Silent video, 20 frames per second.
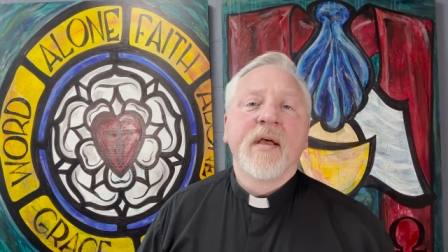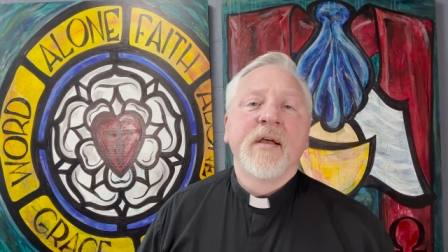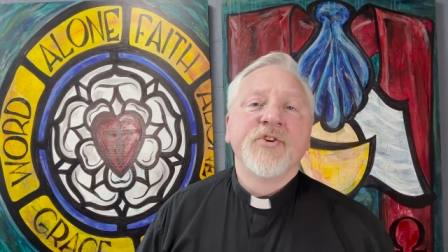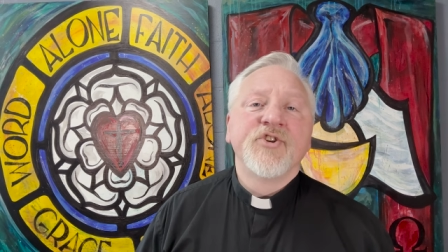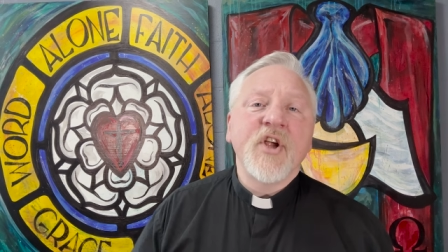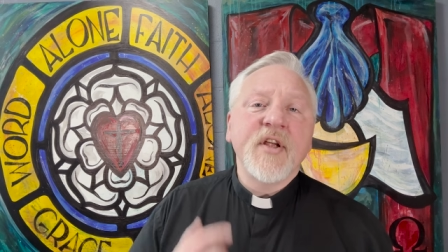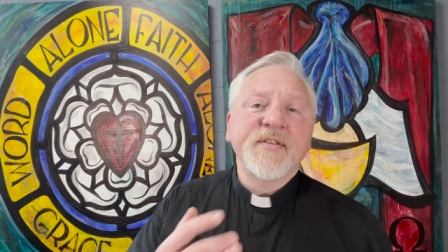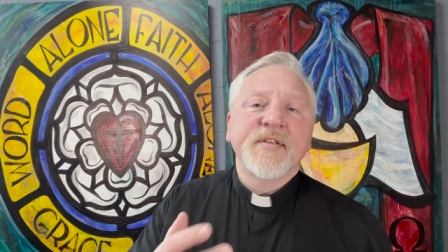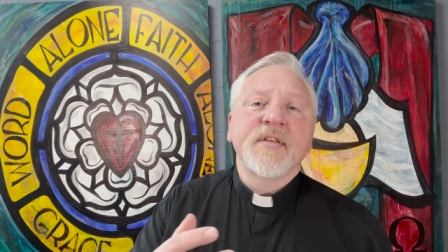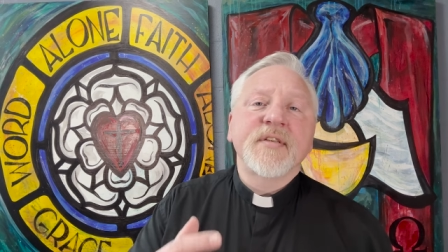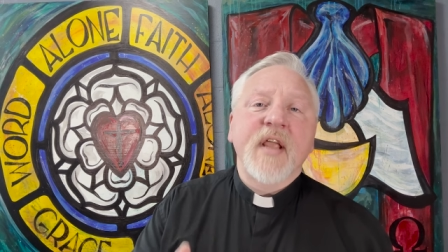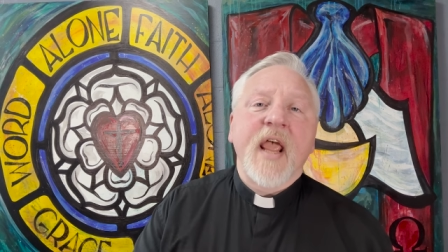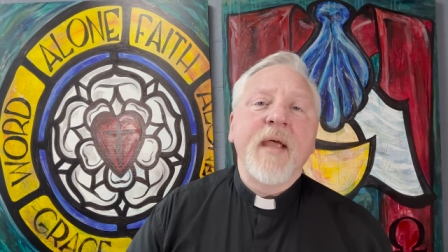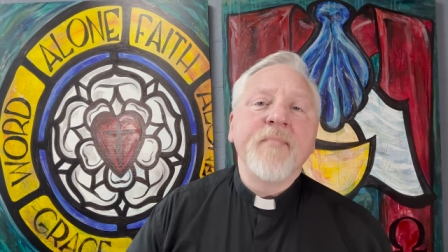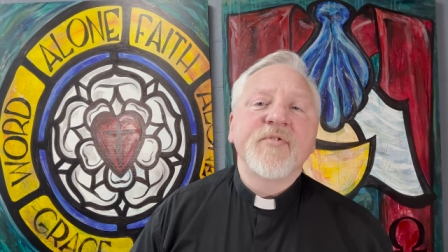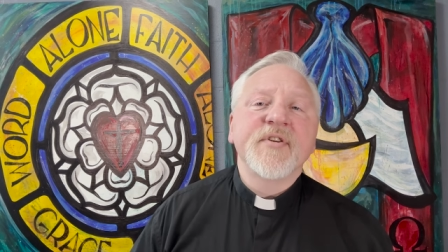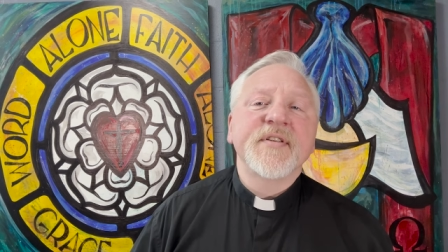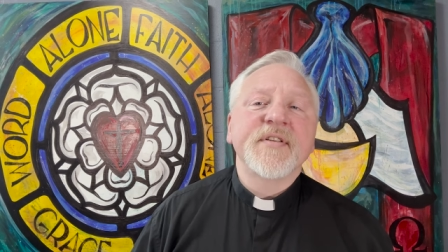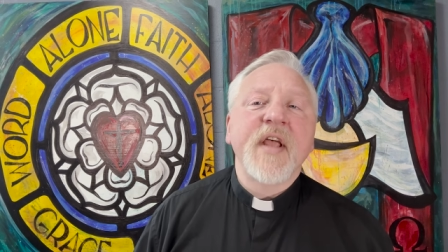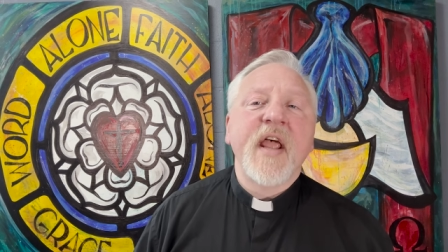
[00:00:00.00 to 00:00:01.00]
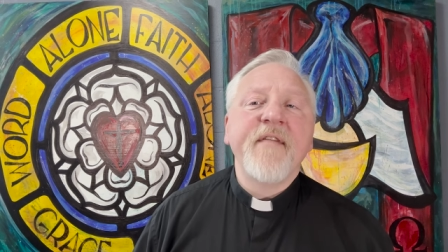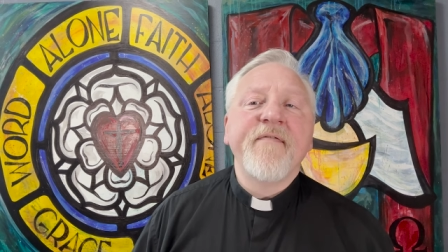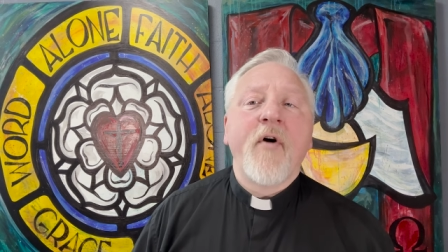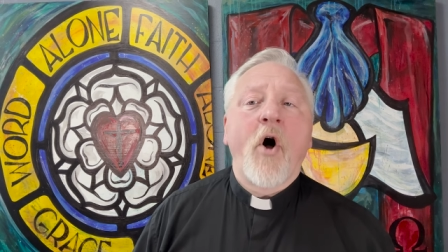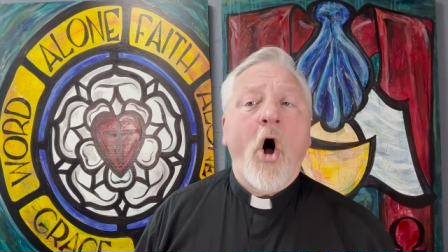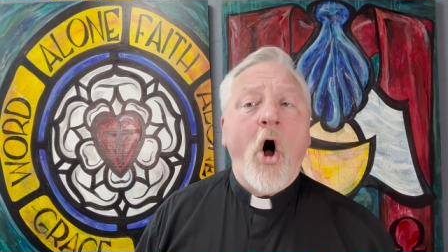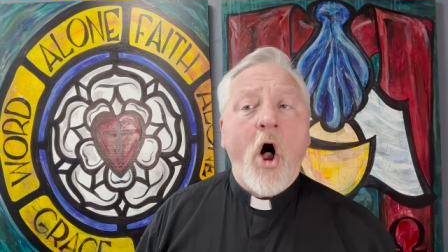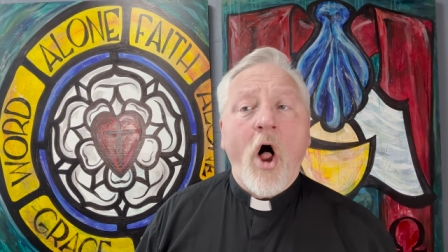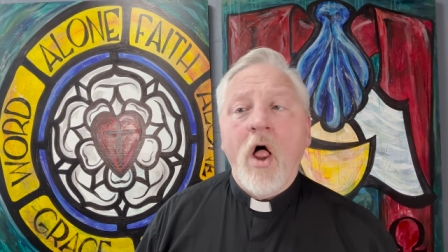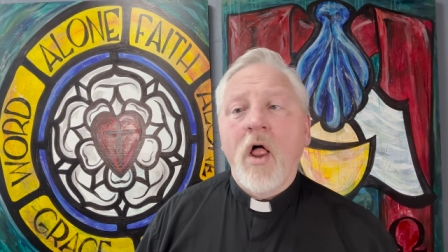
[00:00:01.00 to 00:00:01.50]
Jesus came to save
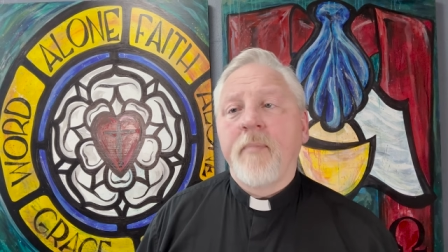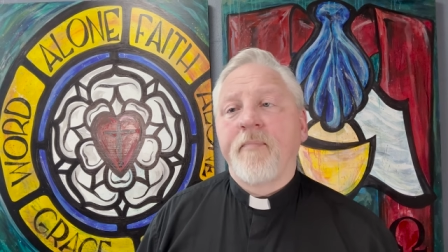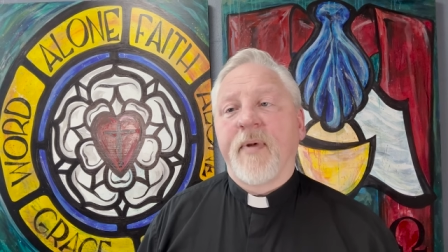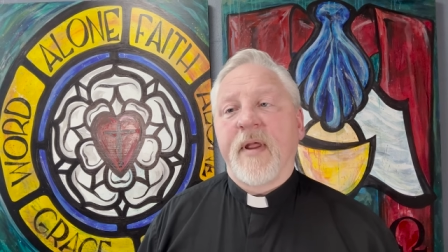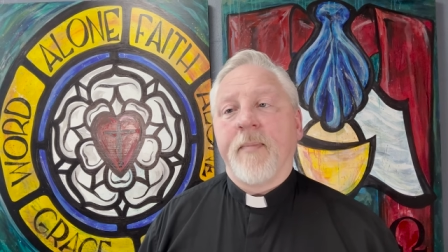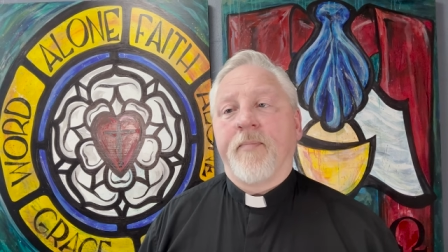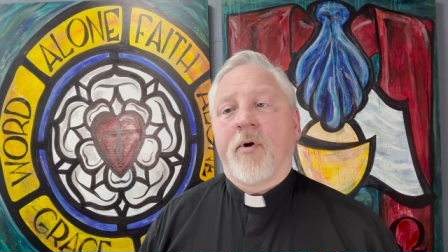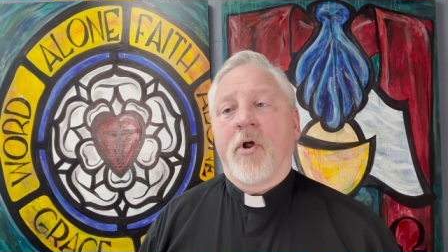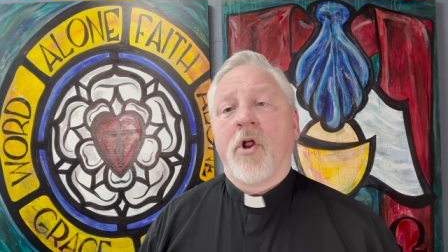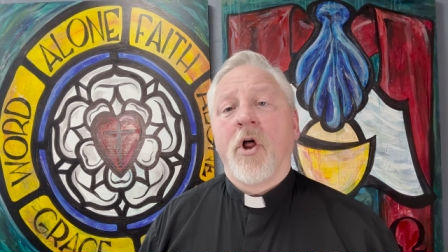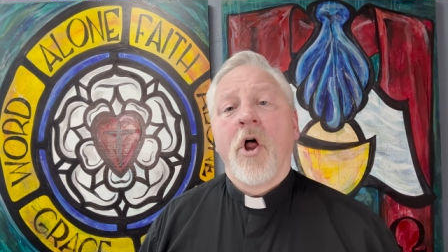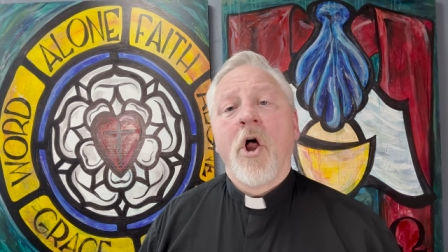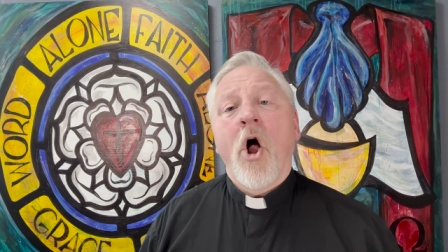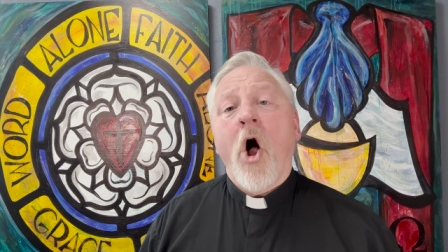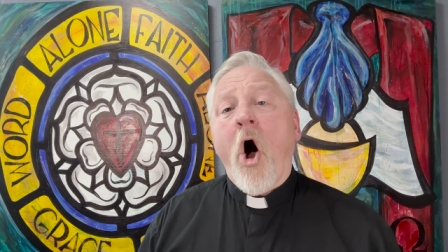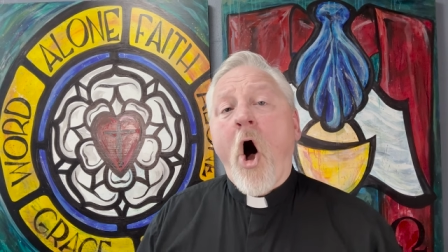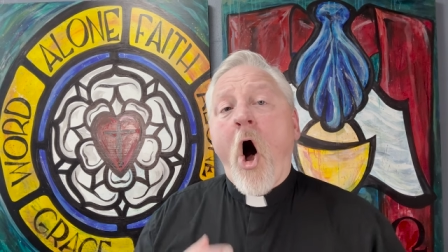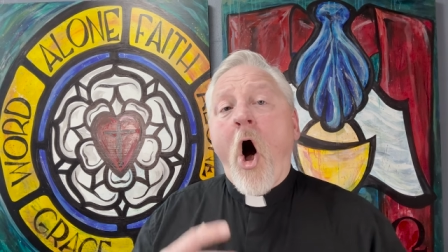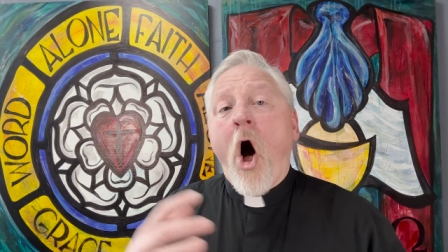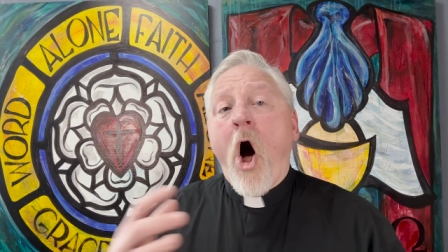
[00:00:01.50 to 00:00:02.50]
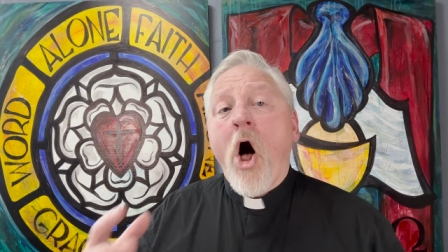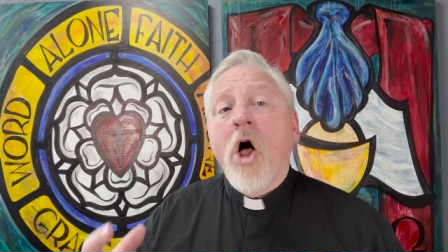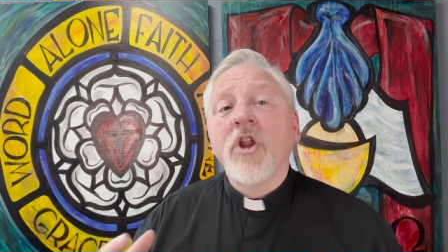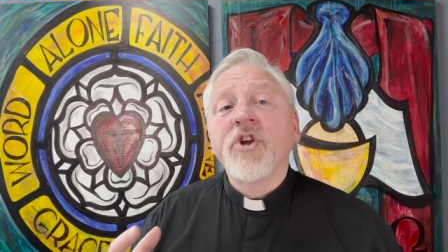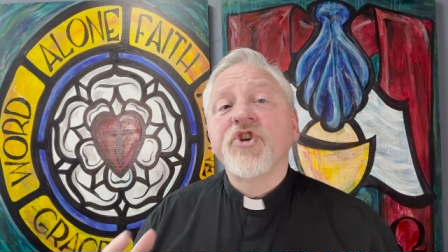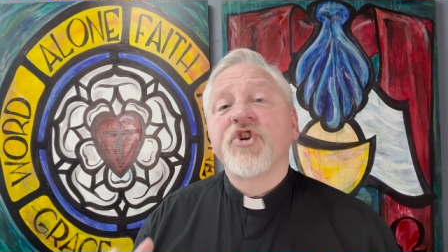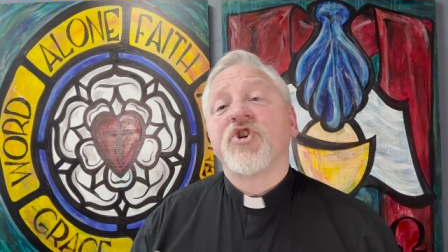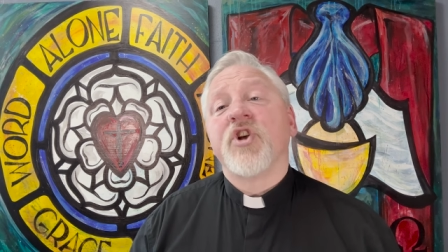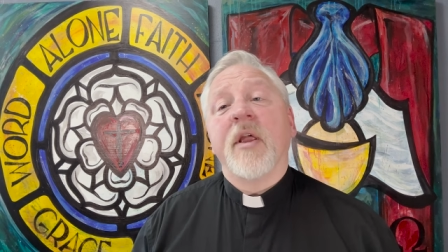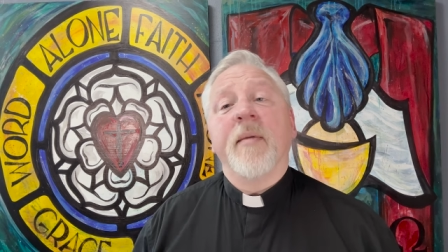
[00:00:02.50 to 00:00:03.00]
all people, all
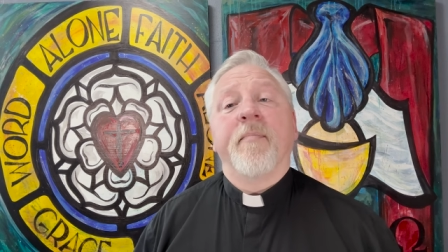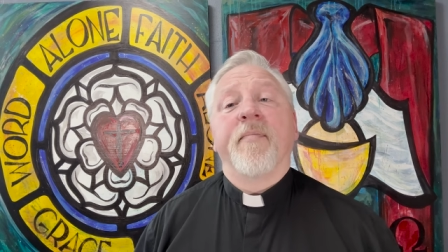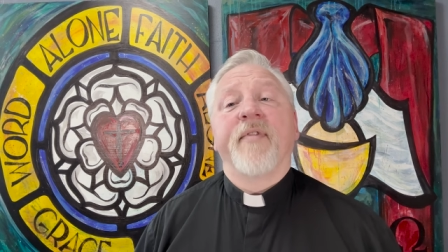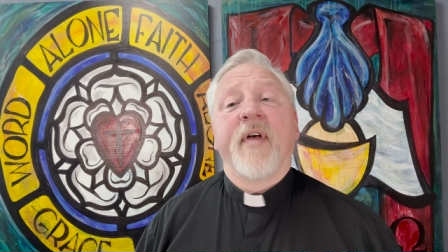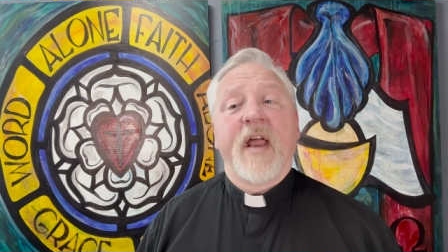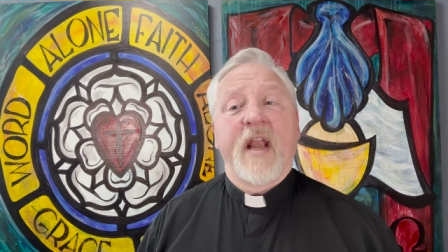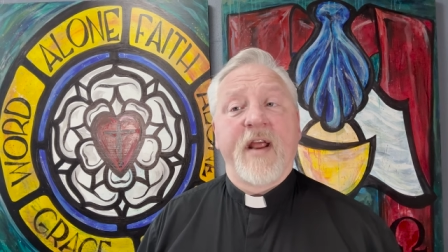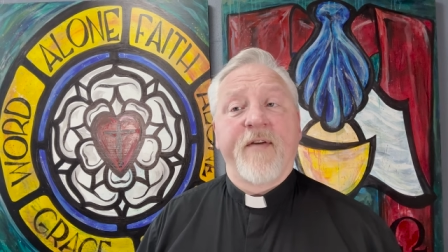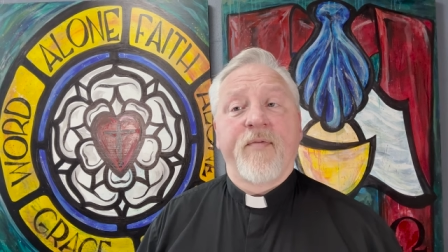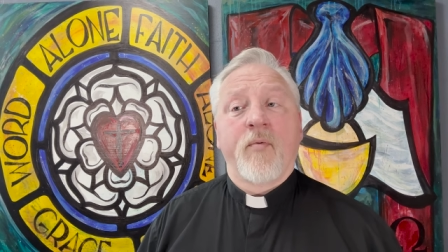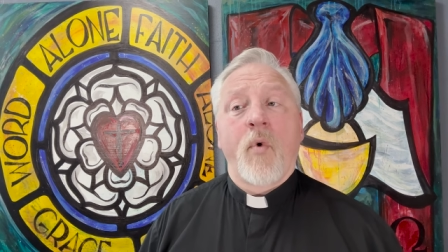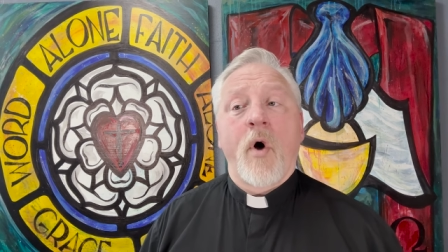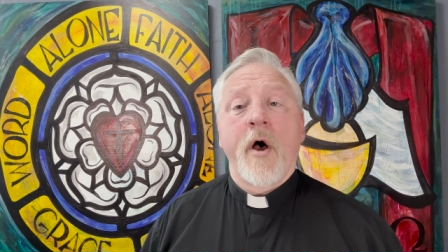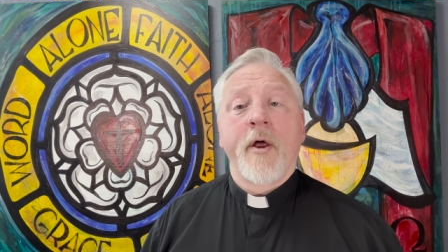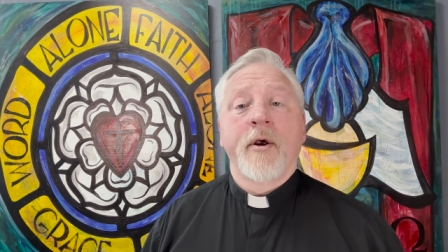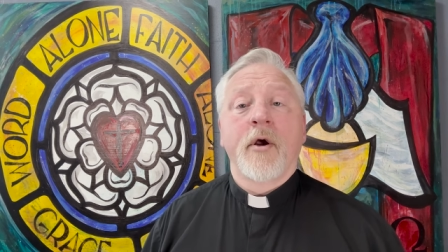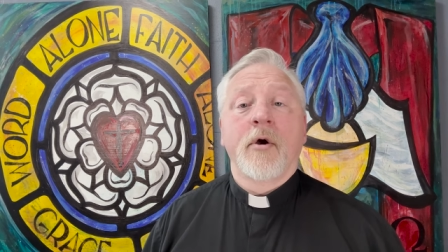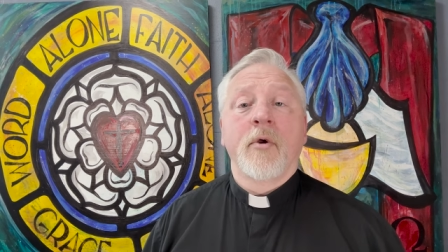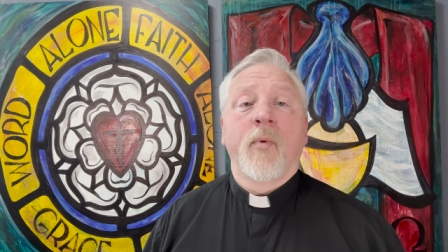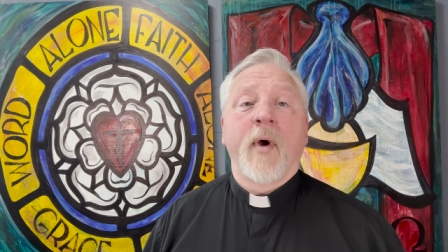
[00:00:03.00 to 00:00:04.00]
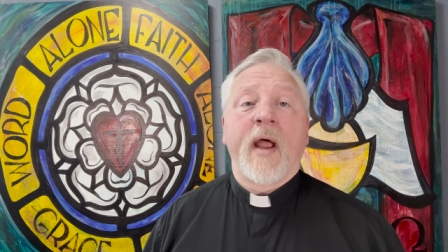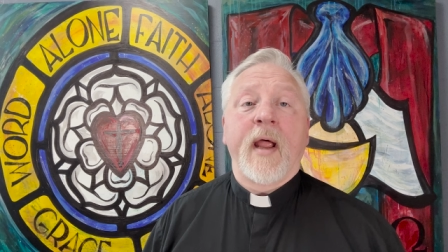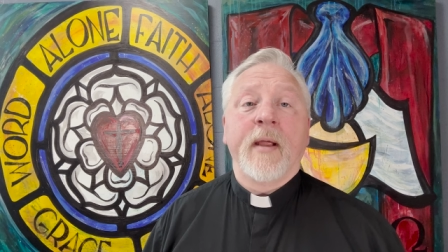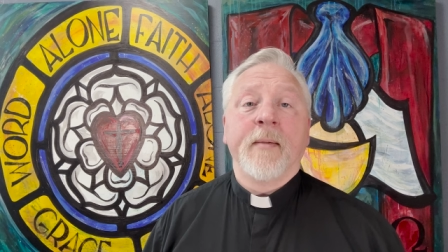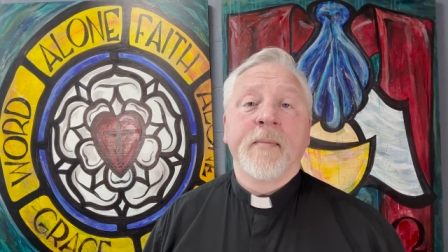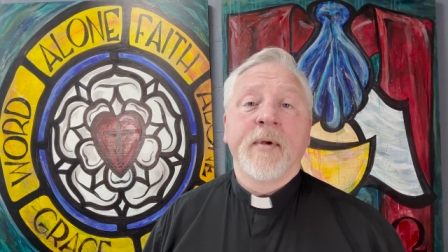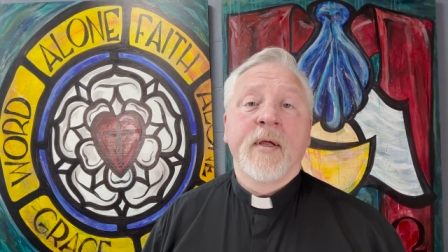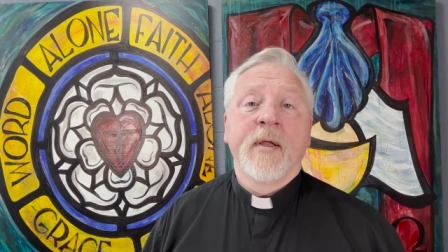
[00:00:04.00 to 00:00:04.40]
sheep that have wandered away.